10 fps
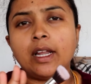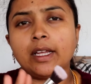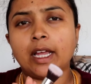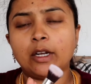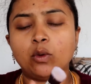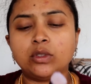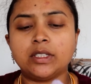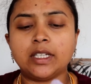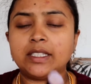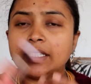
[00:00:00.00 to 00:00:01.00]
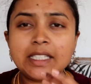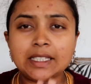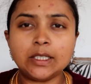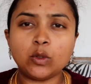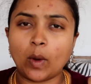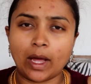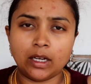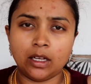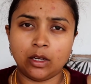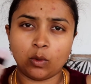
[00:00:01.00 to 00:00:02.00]
Like I don't say, it's a decent
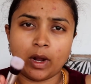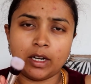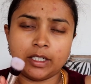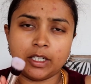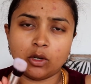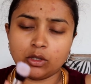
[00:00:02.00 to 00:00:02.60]
quality